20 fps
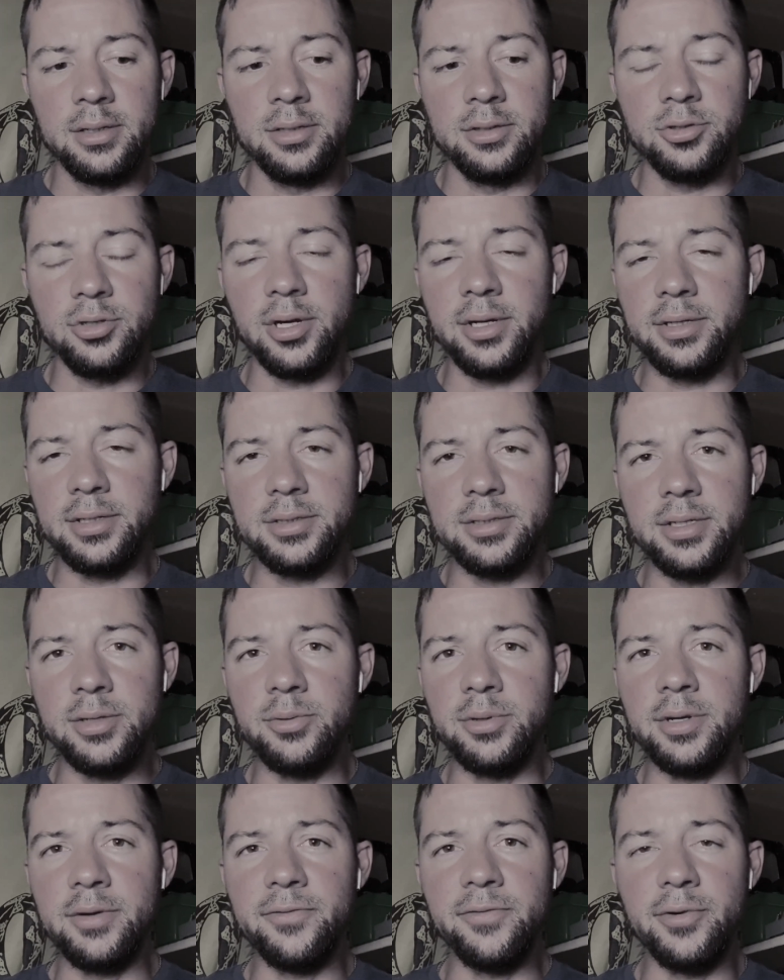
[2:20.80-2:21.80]
trying to see what
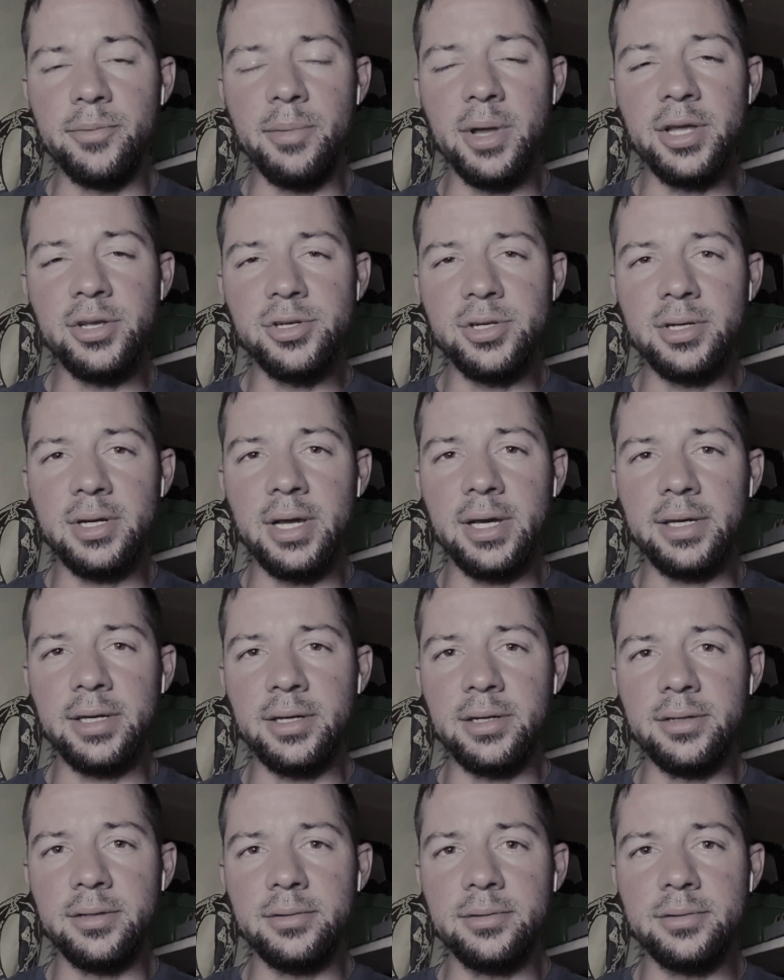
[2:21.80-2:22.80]
information I
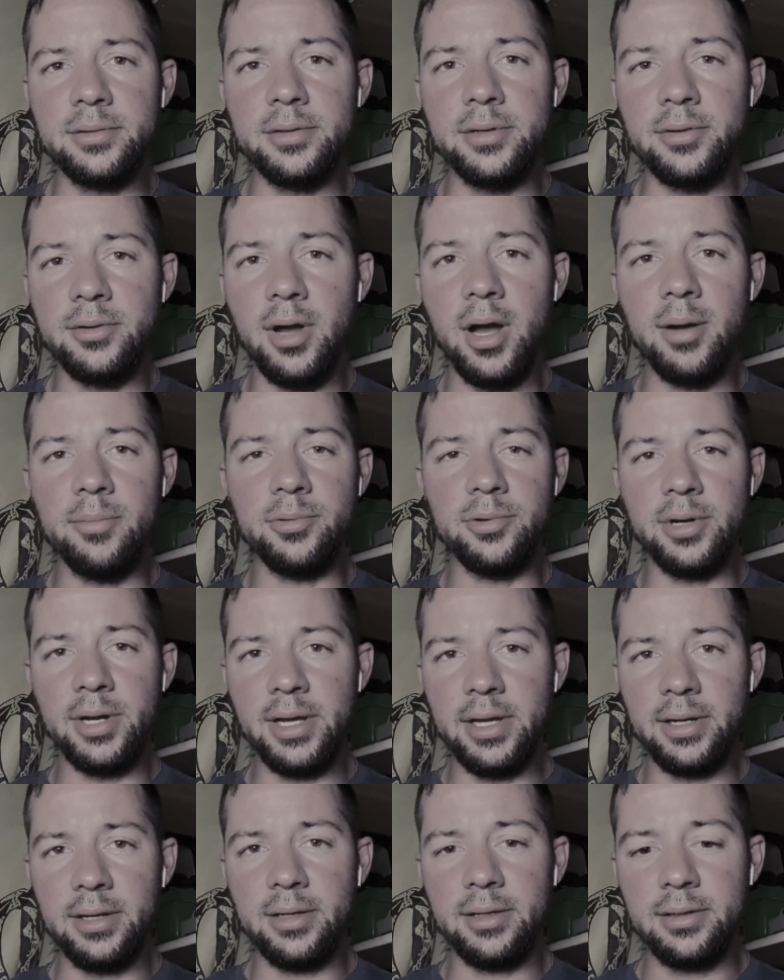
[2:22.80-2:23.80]
could
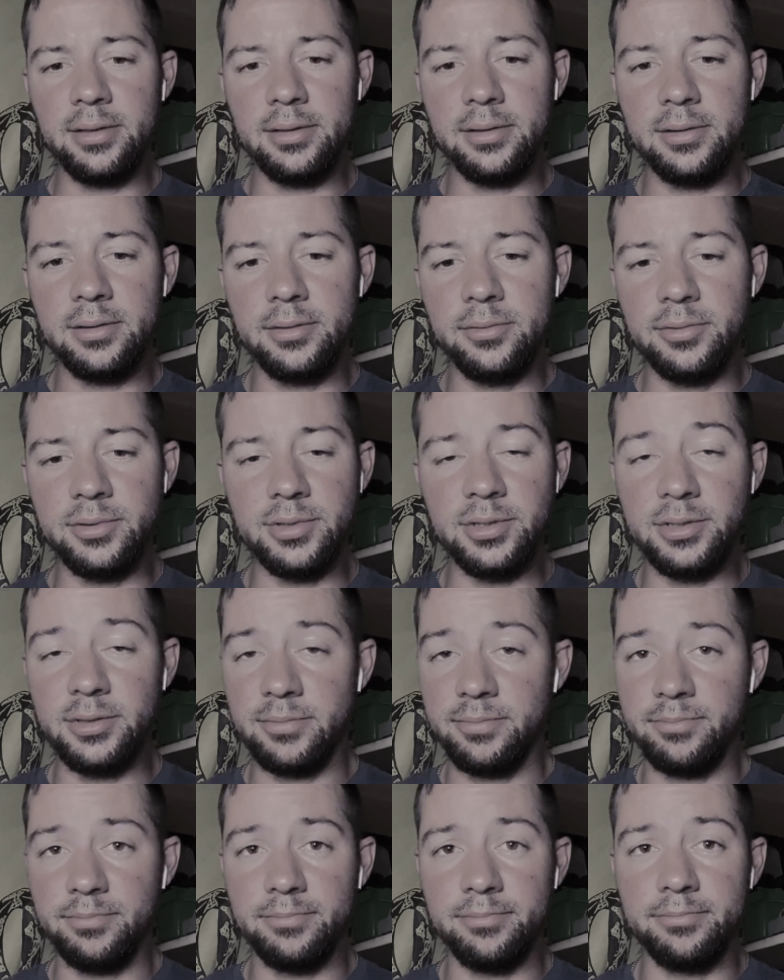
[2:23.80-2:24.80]
corroborate, which is
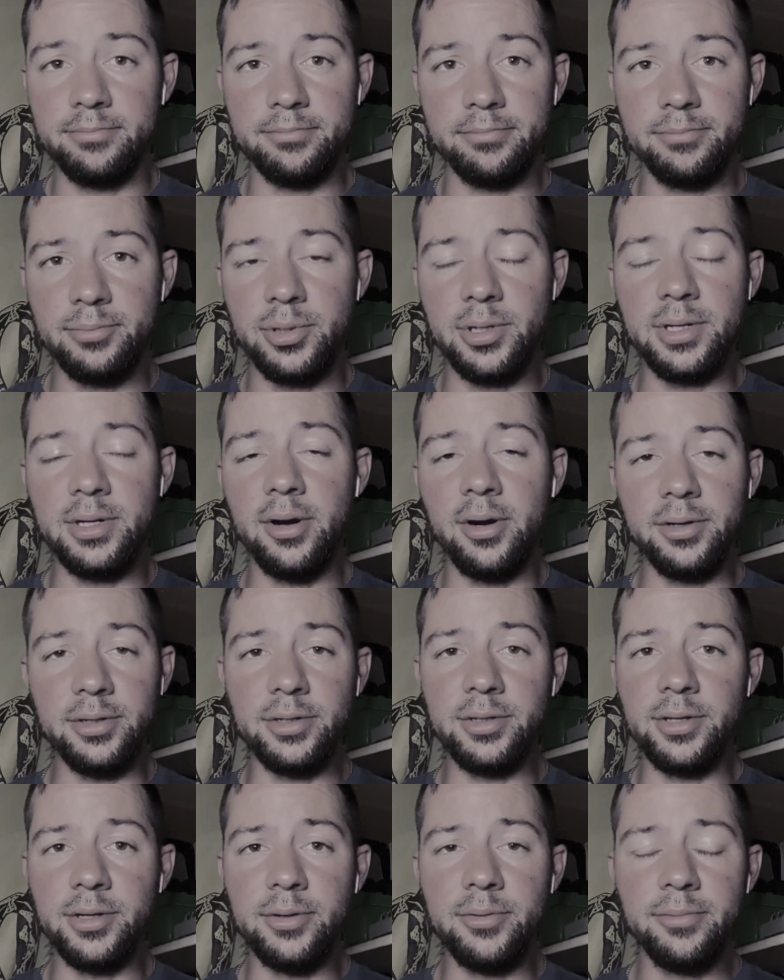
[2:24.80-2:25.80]
pretty hard to
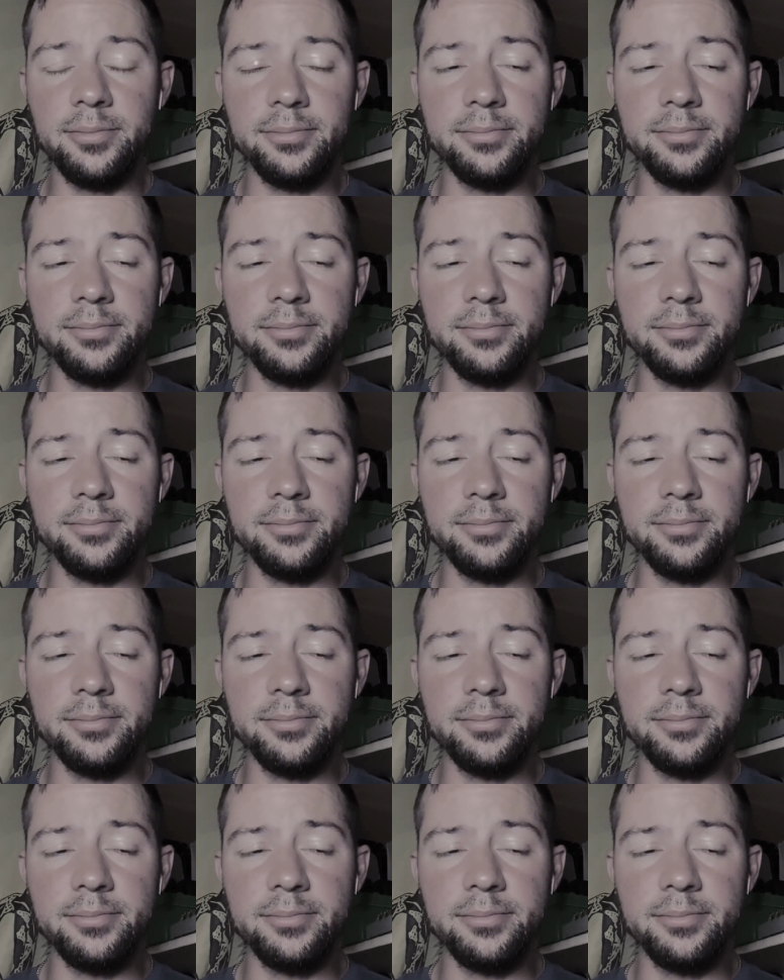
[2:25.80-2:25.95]
do.